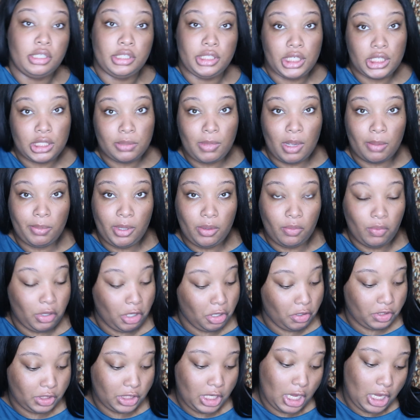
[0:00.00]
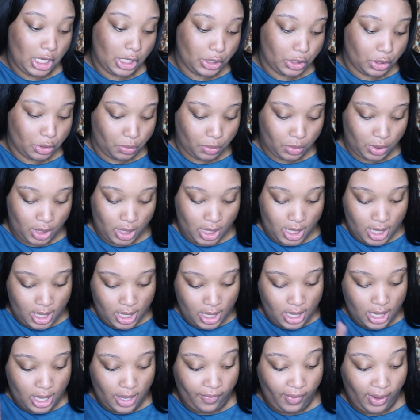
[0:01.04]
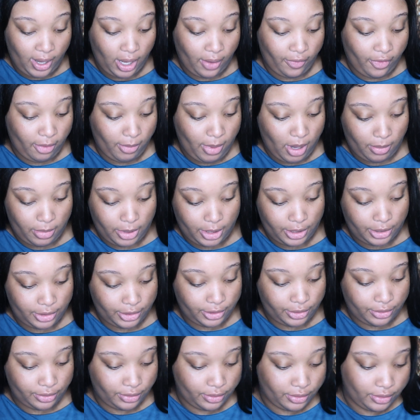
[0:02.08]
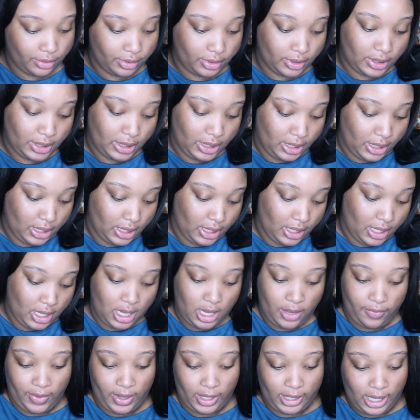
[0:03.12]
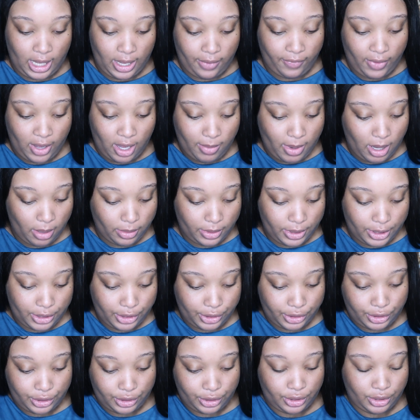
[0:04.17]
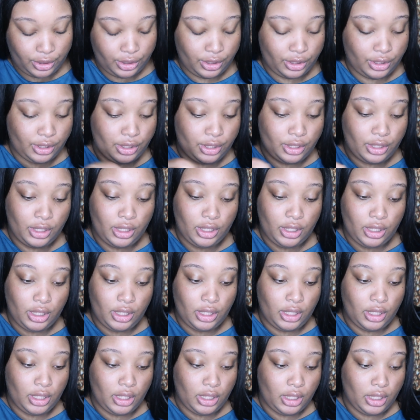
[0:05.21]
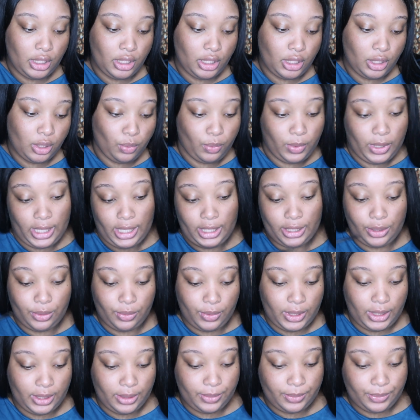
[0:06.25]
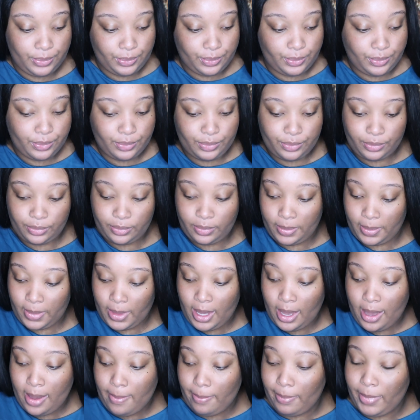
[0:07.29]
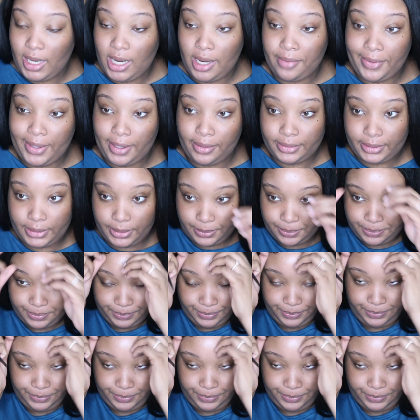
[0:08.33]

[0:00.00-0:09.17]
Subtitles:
just gonna be one of those days. If I can find my brush. If I can't find my brush, we ain't doing it. But I found it.